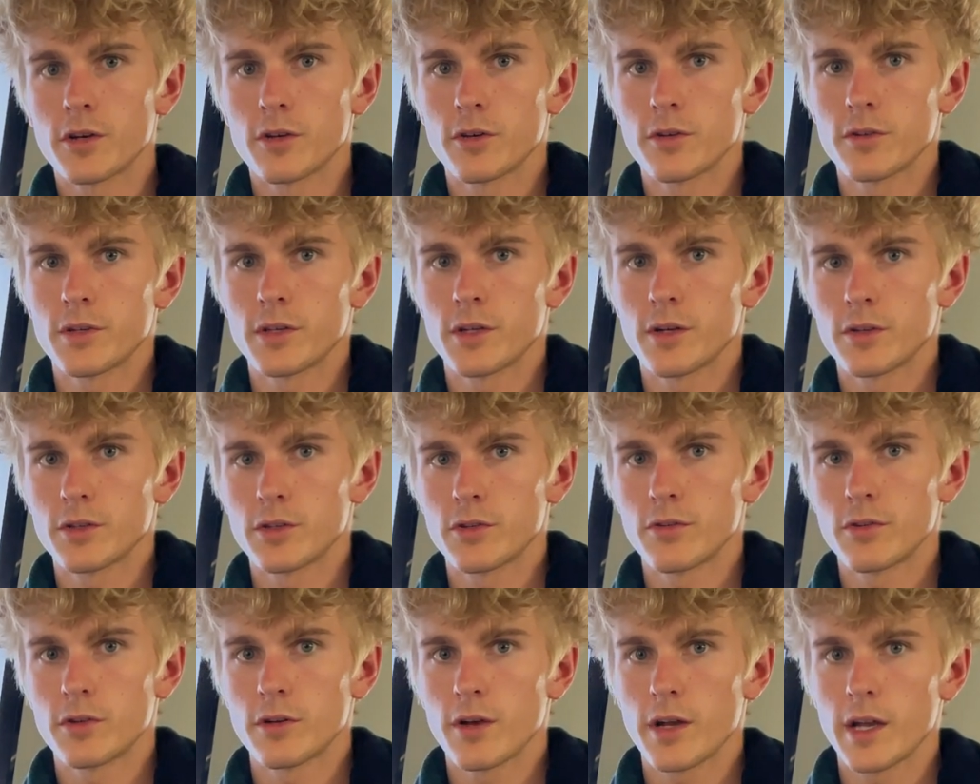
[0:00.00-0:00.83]
earlier,
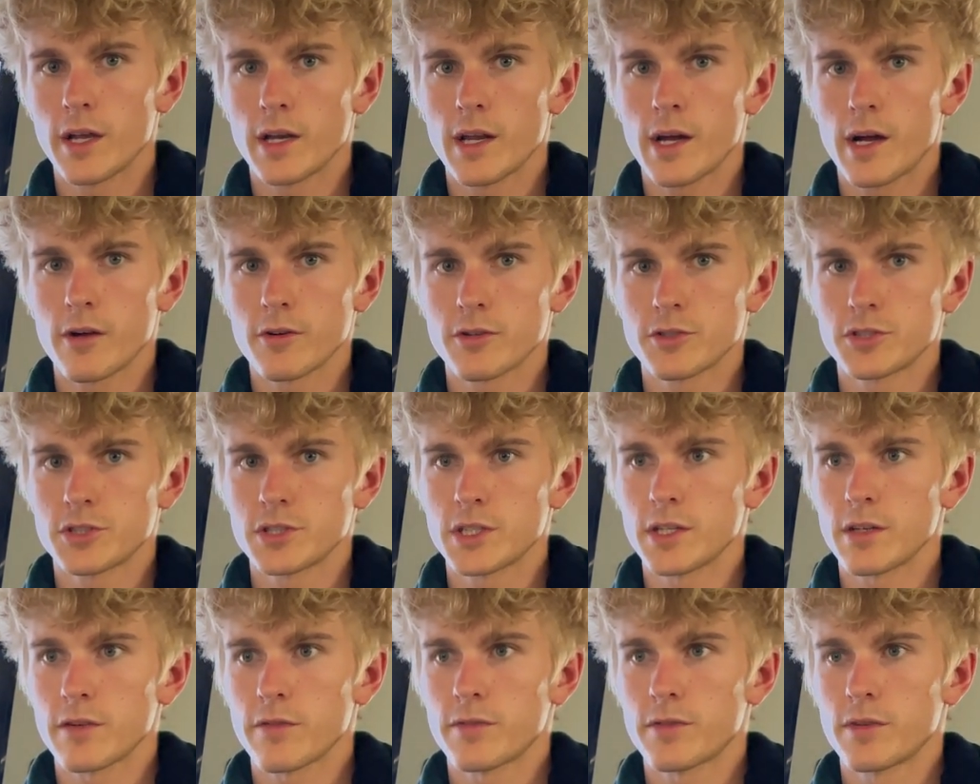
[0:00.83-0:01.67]
doing your 8-hour
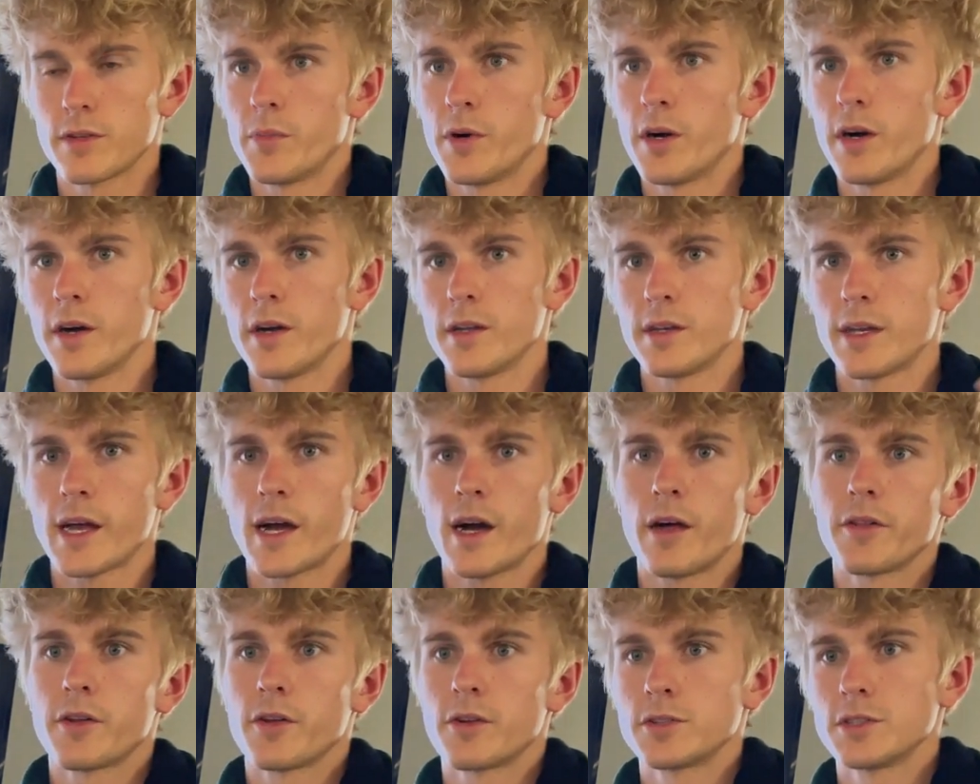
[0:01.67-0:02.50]
shift. But
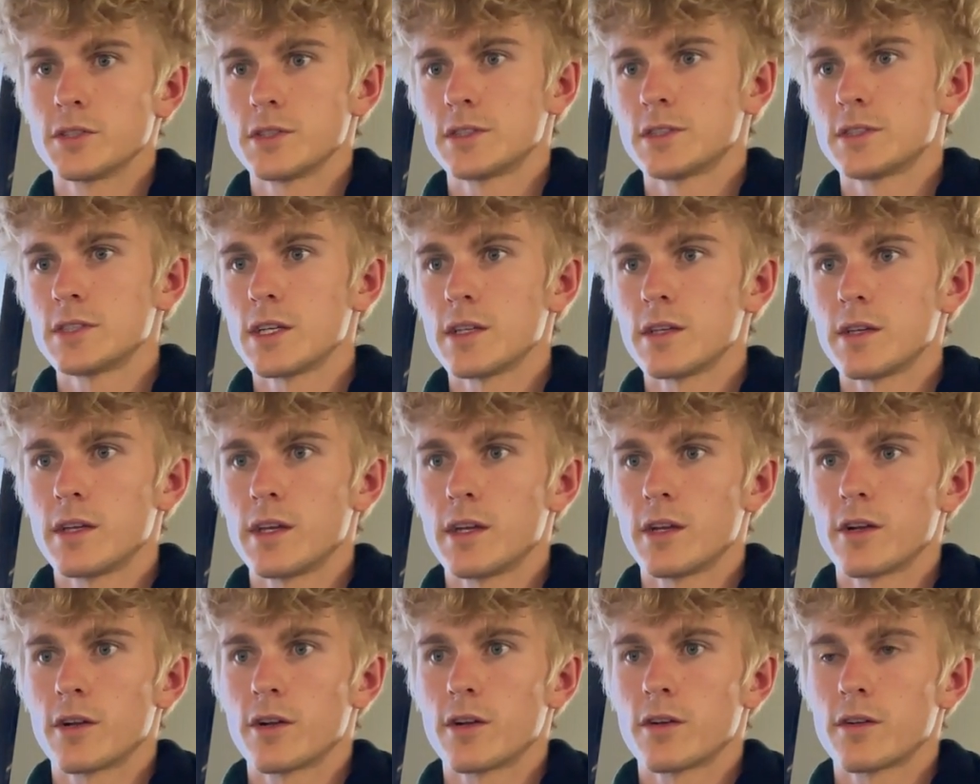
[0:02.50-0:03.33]
now that you're just sitting
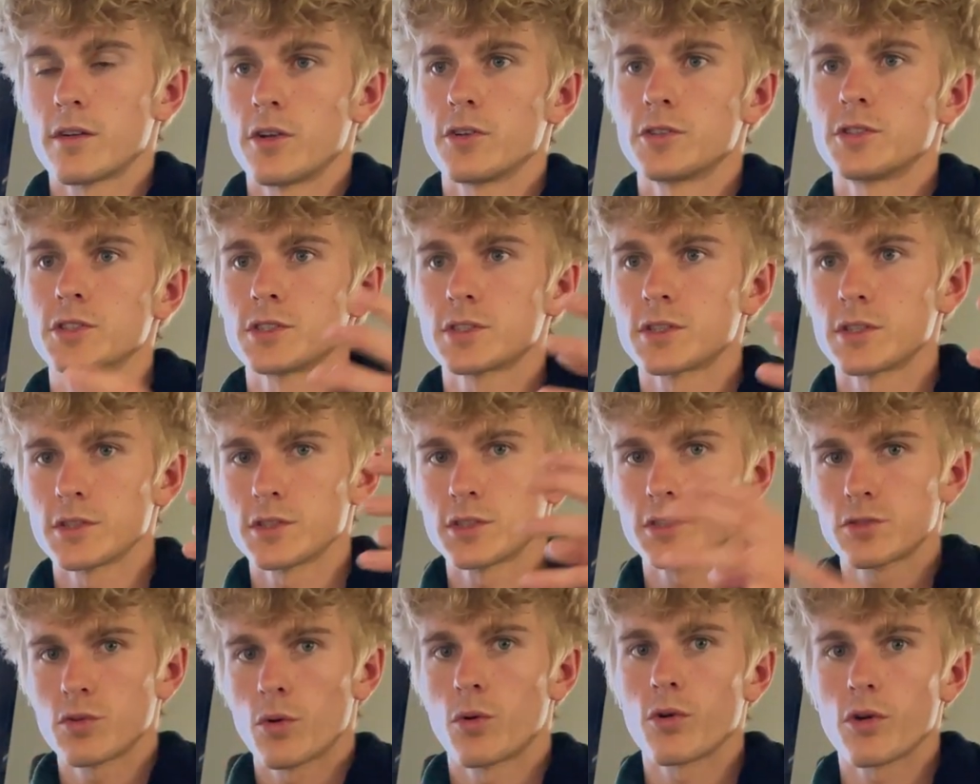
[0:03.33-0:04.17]
here, you're just going to
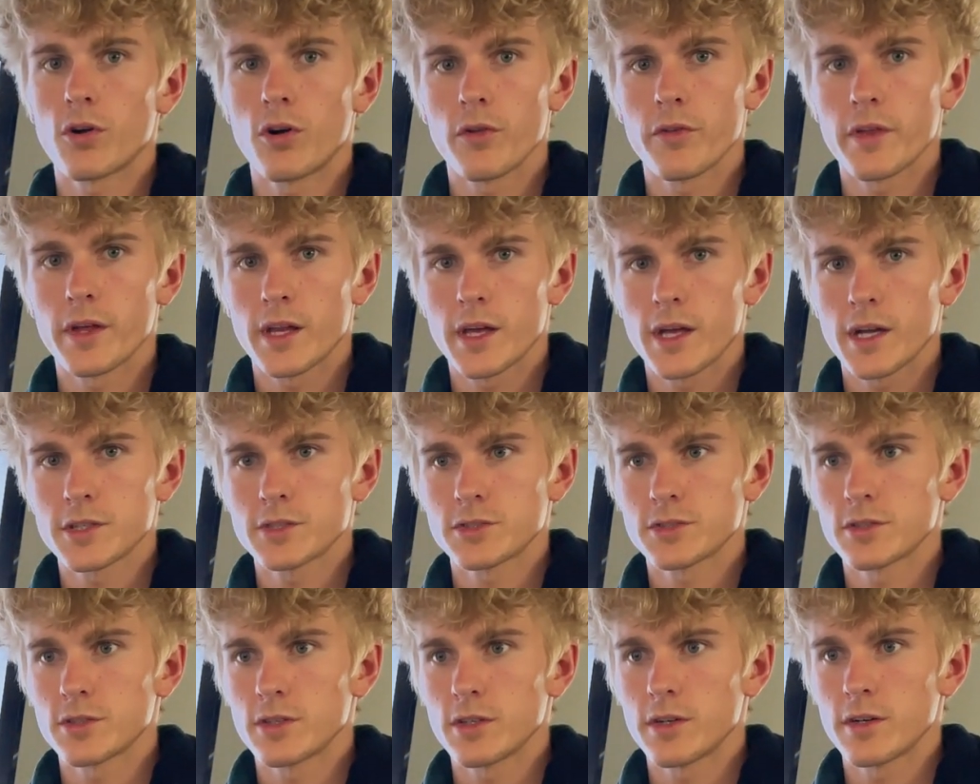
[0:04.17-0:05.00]
store all that
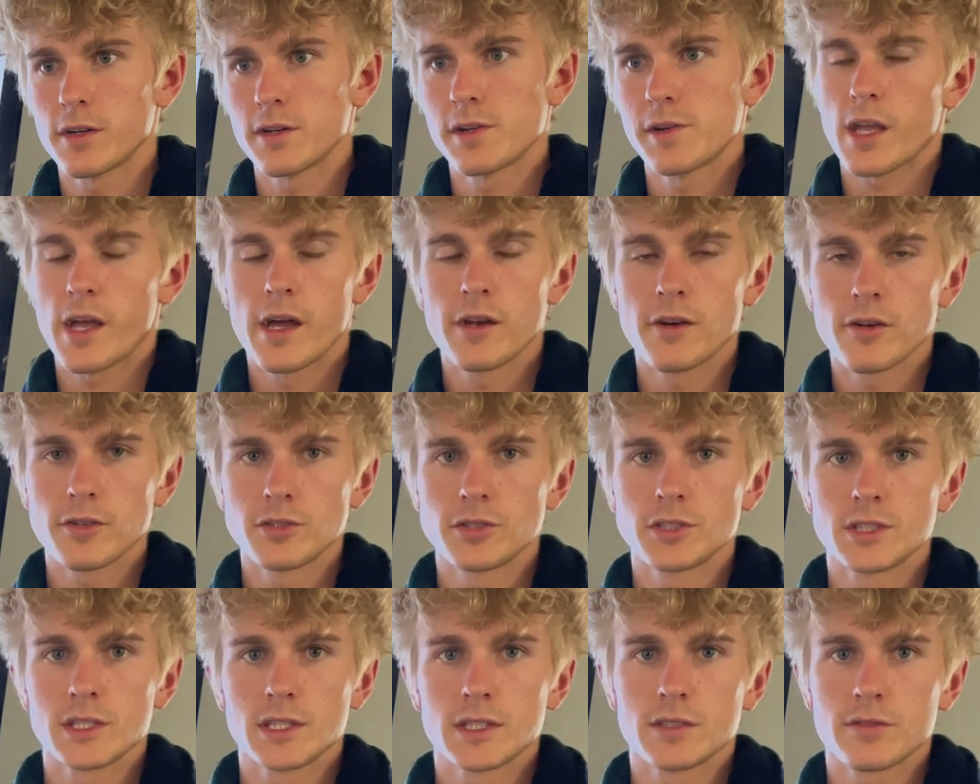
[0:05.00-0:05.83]
extra
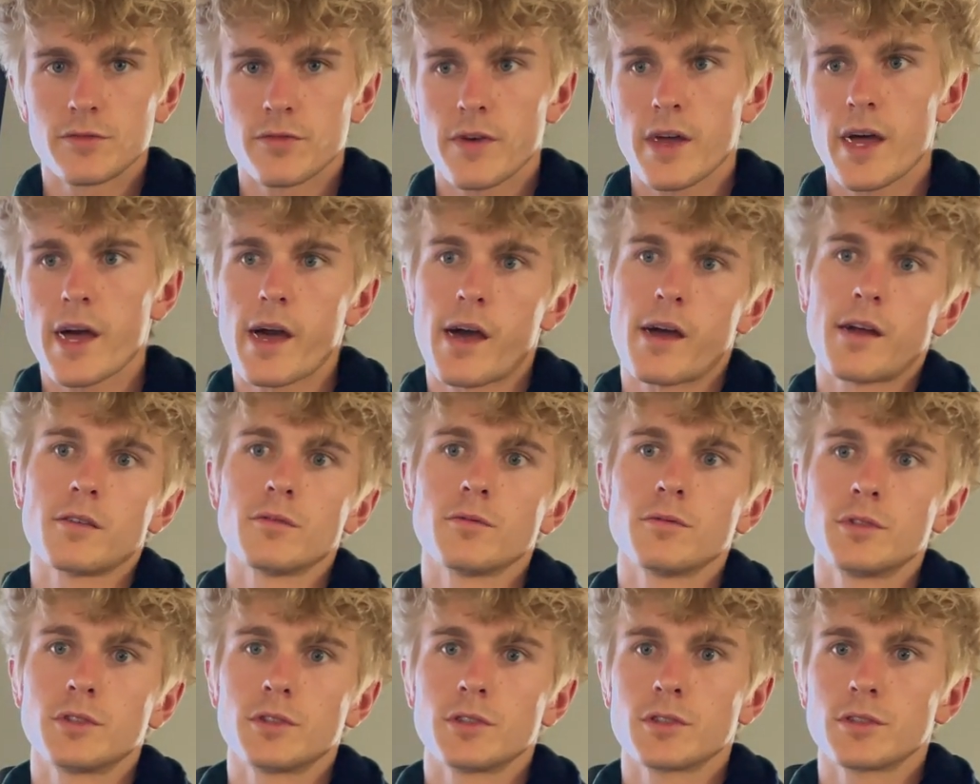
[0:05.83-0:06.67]
energy as fat
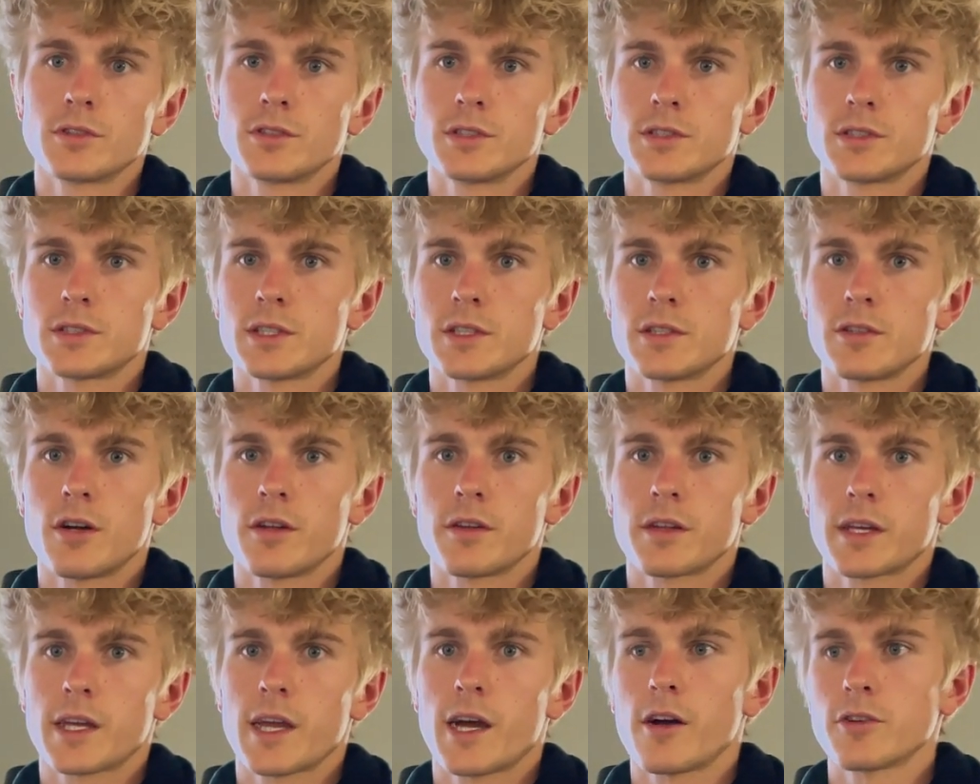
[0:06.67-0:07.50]
when you're just sitting on
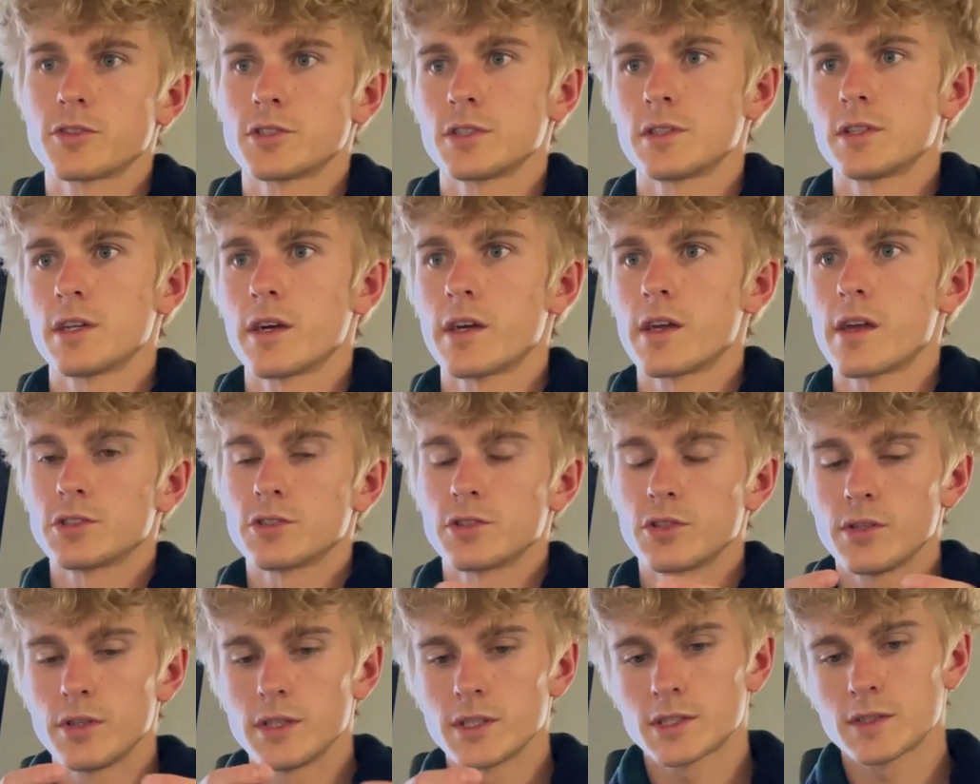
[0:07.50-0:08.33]
the couch at night. So
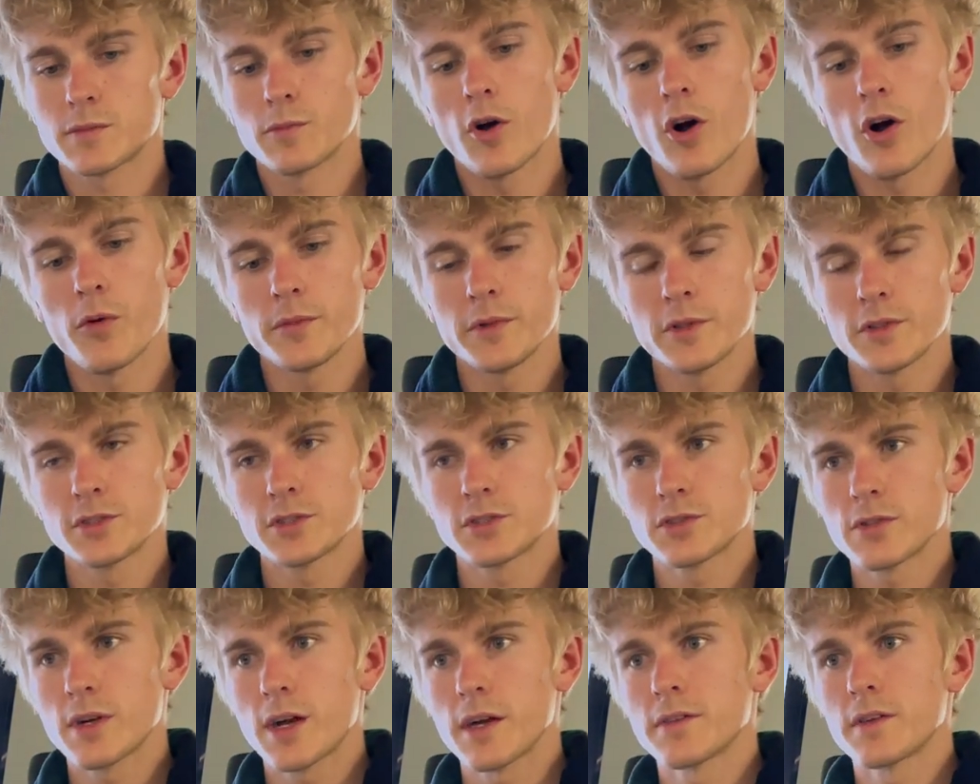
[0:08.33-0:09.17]
you eat small meals
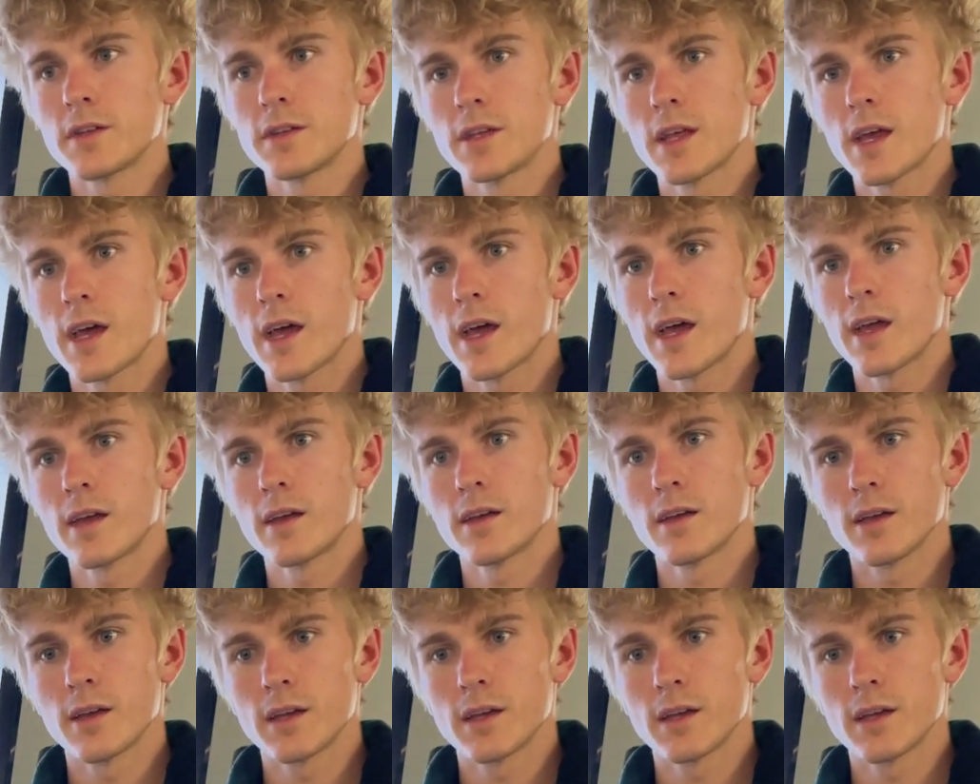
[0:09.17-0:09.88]
throughout the day.